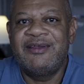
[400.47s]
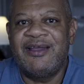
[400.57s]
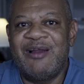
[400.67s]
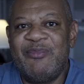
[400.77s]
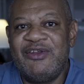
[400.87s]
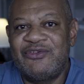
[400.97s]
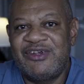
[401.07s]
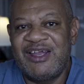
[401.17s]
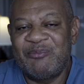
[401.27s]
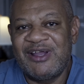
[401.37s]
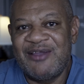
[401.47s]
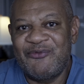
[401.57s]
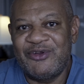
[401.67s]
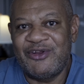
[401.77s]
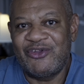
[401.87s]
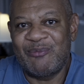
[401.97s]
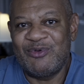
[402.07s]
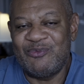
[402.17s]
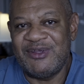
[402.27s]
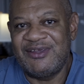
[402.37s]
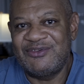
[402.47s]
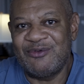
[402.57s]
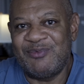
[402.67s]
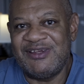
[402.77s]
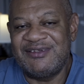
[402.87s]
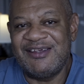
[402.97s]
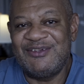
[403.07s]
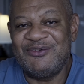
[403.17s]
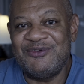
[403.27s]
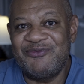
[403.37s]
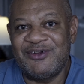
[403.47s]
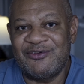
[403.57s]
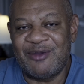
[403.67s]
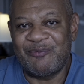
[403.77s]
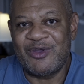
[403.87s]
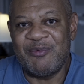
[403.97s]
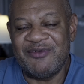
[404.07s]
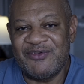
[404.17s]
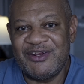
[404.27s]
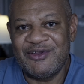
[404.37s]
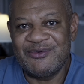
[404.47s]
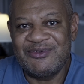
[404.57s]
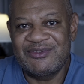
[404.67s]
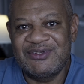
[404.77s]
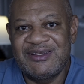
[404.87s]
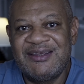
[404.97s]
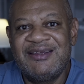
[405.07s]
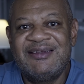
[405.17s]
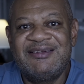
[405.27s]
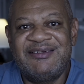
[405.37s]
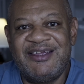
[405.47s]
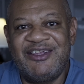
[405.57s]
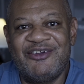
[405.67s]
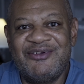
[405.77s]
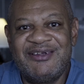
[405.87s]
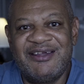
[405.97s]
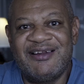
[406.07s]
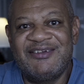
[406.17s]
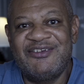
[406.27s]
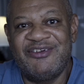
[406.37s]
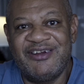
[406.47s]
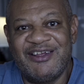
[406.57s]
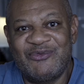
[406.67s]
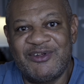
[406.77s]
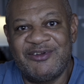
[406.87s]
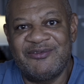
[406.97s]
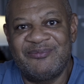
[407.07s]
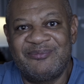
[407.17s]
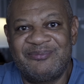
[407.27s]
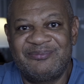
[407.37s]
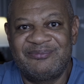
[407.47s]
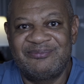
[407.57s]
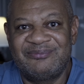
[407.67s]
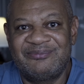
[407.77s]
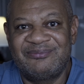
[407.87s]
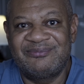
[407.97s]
I'll be in Chiang Mai for another couple of weeks, so please stay tuned for the upcoming videos. Take care, and I'll see you in the next one.